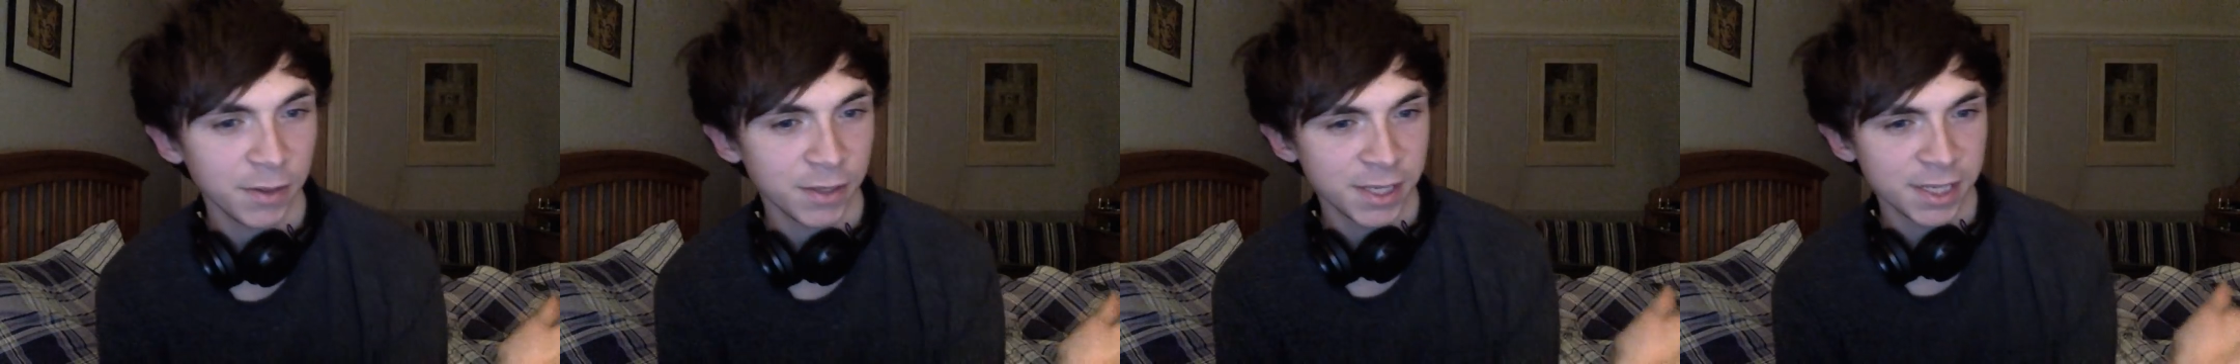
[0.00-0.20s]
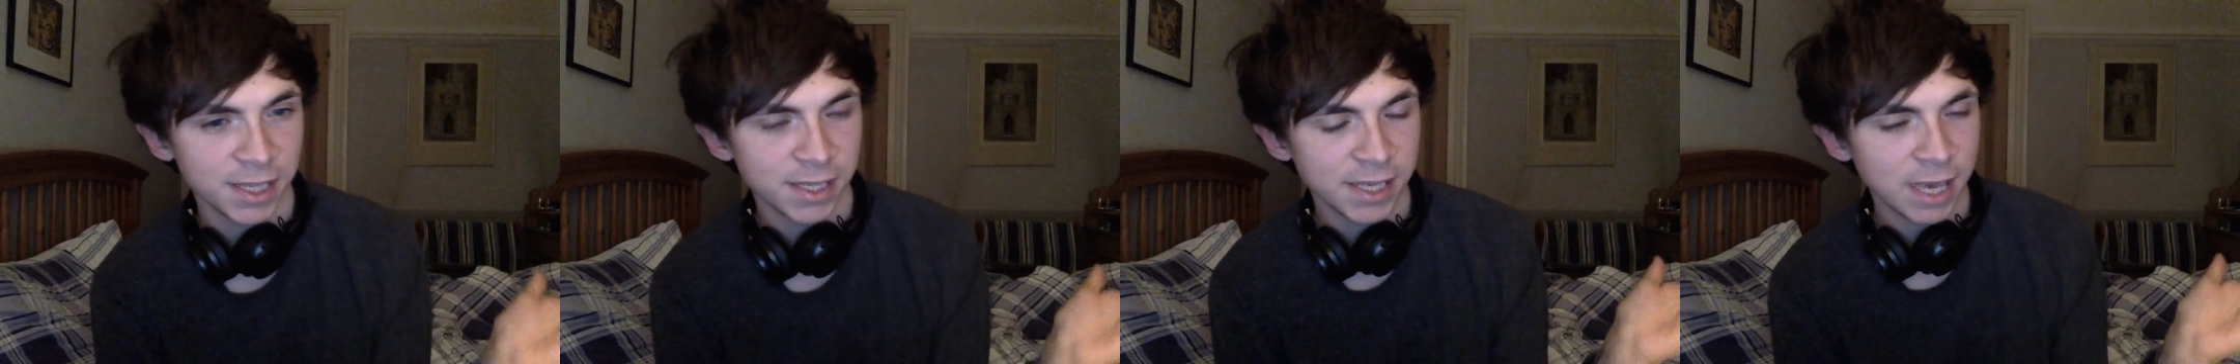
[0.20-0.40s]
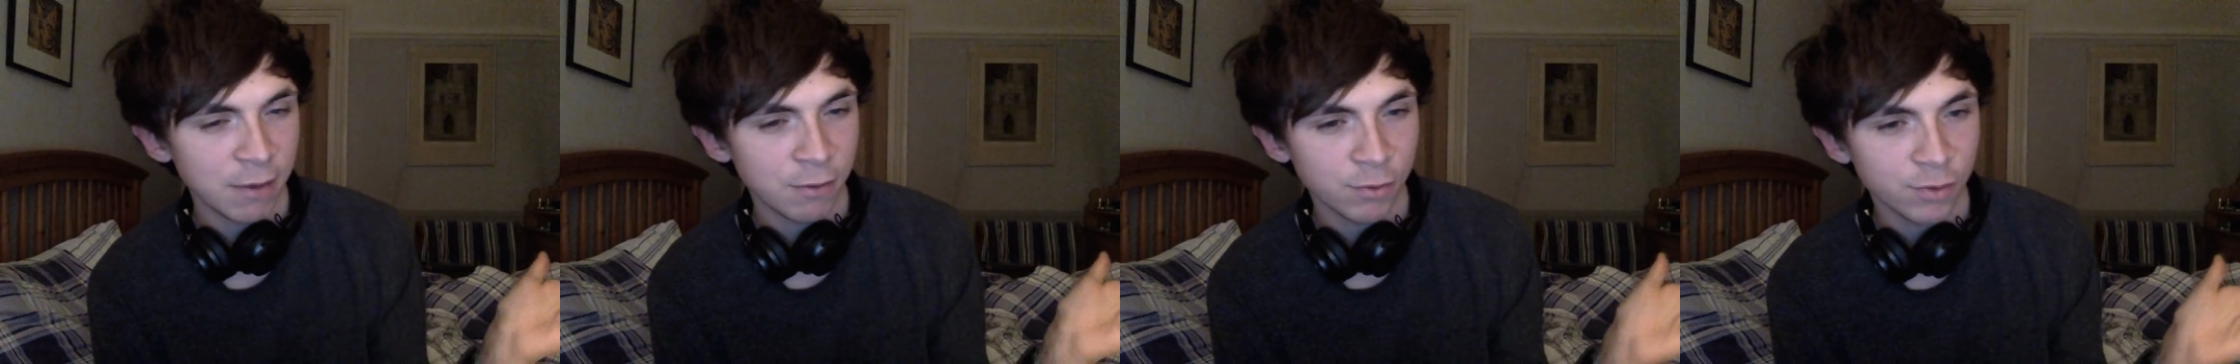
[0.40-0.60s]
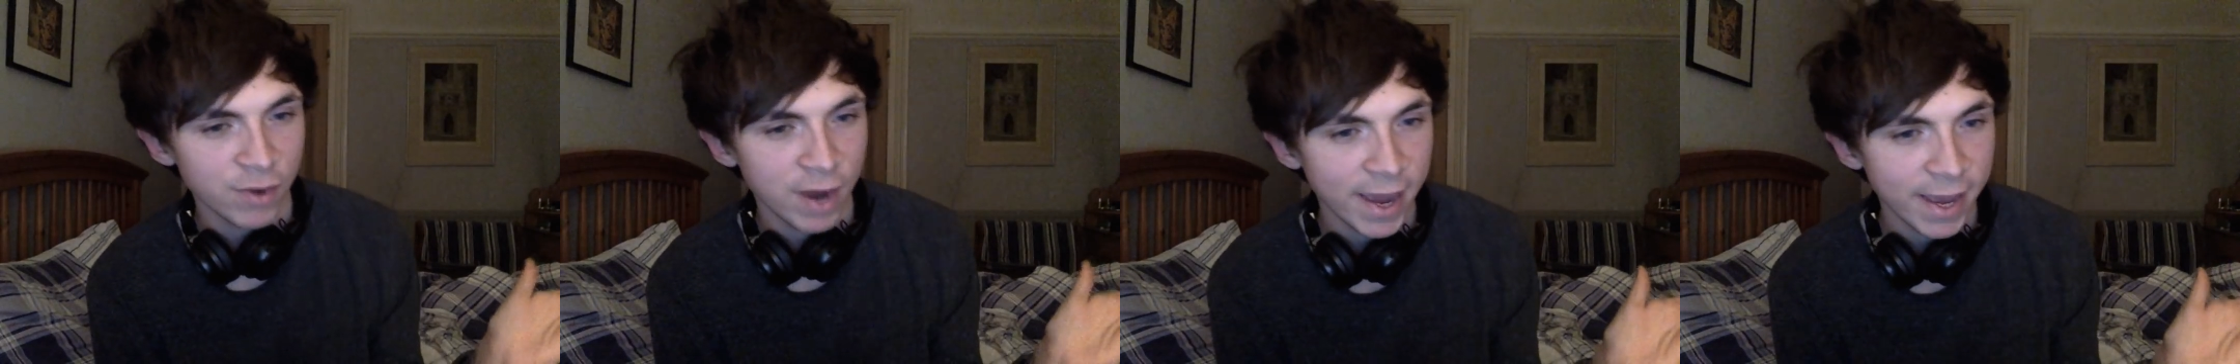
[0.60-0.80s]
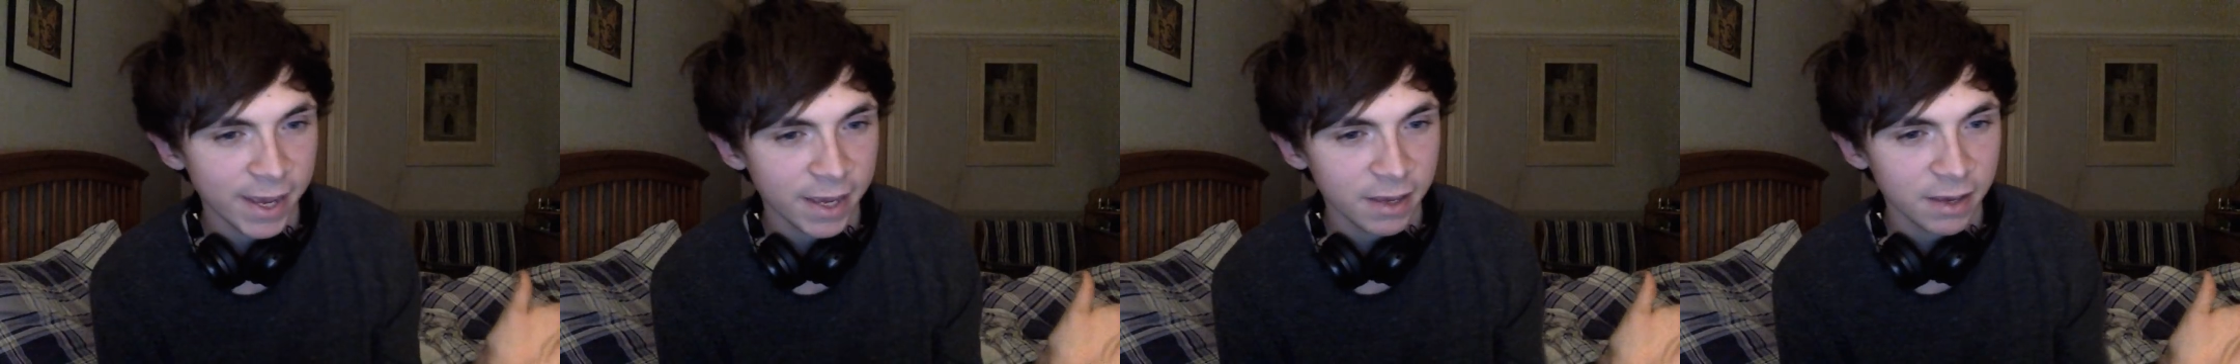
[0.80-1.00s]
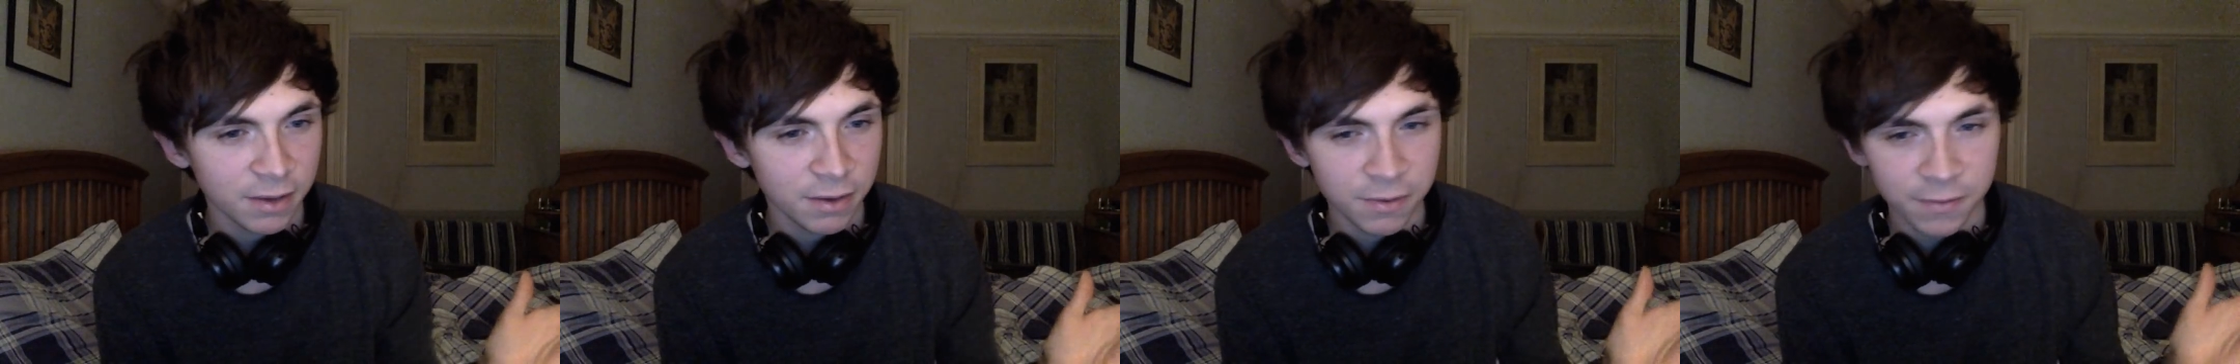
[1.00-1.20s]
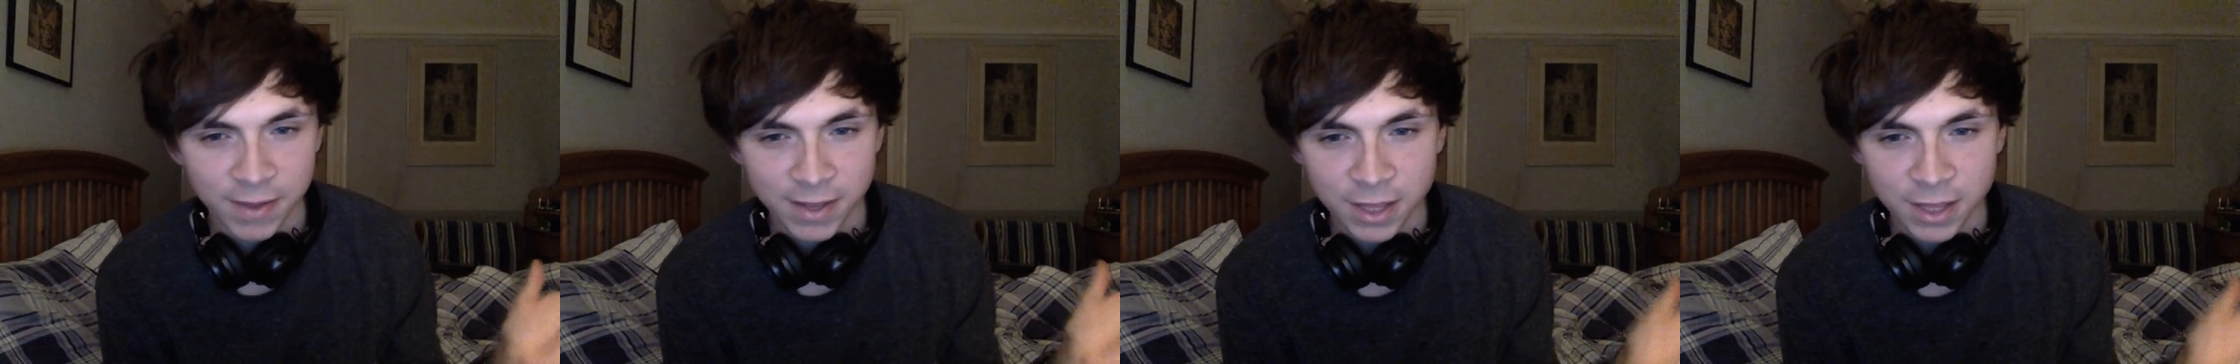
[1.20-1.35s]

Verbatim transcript: to the soundtrack of